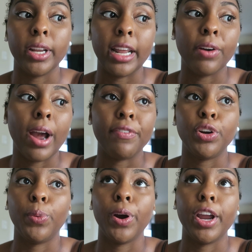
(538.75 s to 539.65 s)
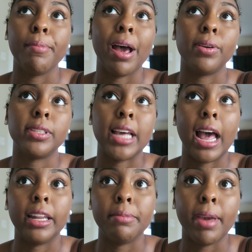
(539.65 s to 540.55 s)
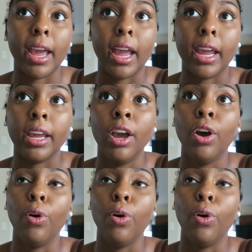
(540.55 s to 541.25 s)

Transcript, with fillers: and they don't have to worry about Sally Mae